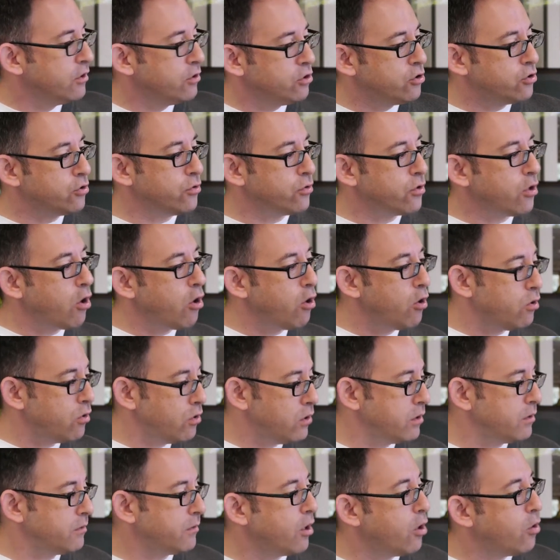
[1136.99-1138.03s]
do the
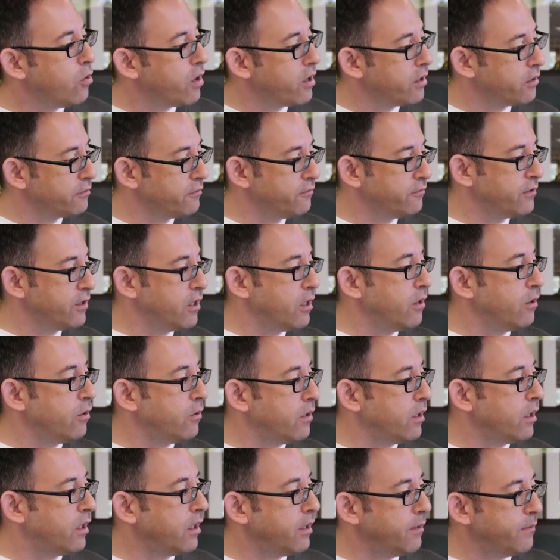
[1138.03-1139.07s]
whole OAuth
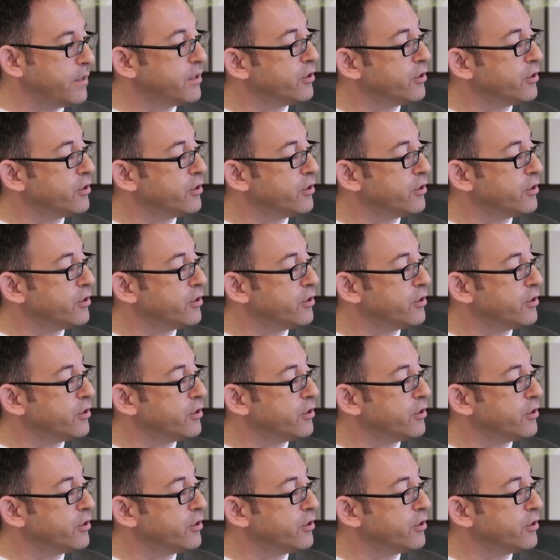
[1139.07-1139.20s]
flow um,